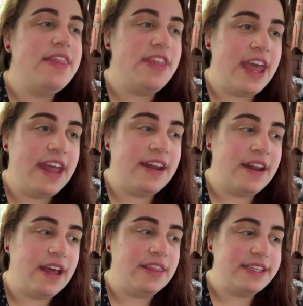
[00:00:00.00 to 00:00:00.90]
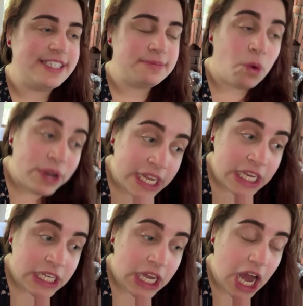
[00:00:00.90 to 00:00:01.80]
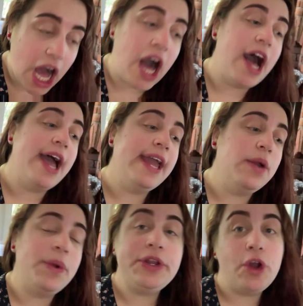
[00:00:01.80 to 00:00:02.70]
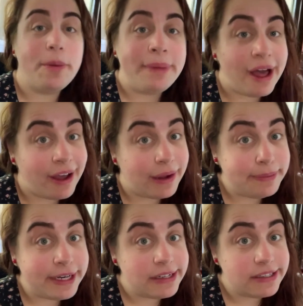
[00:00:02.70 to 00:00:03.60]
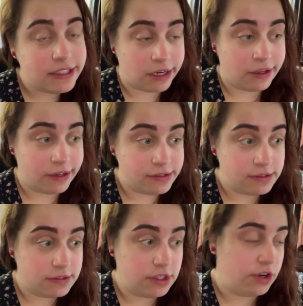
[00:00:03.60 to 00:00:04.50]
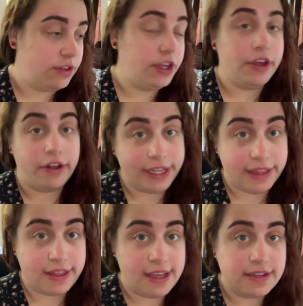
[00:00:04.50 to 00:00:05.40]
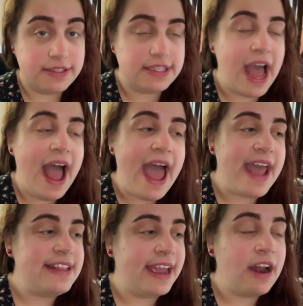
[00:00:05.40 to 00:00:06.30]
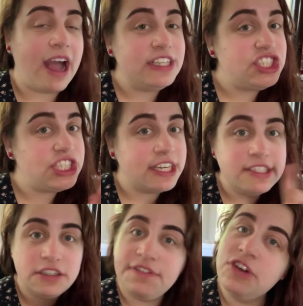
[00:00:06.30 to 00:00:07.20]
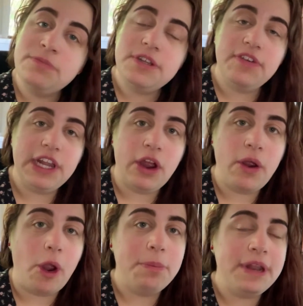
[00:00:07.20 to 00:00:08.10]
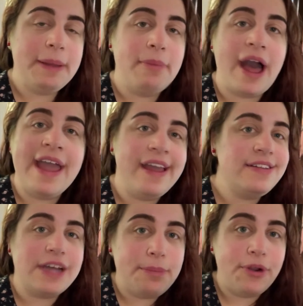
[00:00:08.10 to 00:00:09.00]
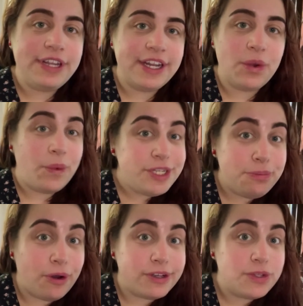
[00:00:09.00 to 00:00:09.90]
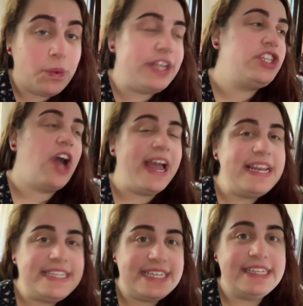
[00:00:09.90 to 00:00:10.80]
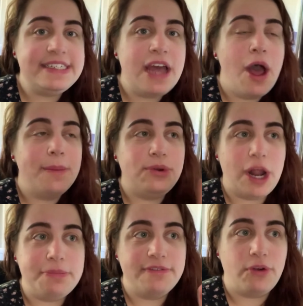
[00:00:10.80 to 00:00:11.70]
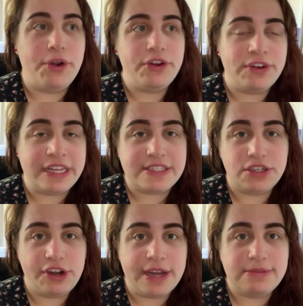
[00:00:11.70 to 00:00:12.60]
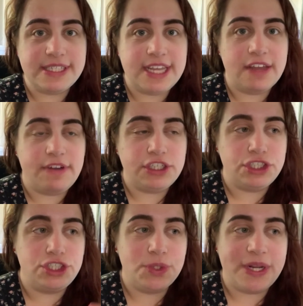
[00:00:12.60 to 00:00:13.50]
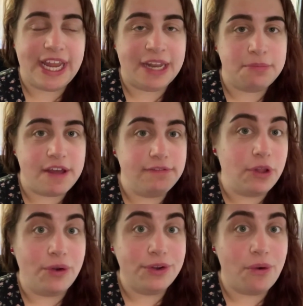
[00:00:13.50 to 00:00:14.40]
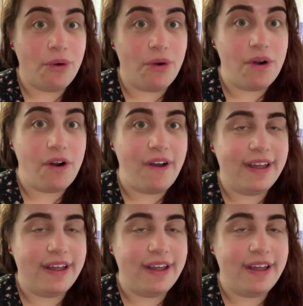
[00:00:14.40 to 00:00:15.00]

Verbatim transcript: Then this morning, I went and got my eyebrows done, you know, the girly things. And then I just filmed a video opening my antipodean witch box, which I did put up a vote on Instagram to see if I should do it in my vlog or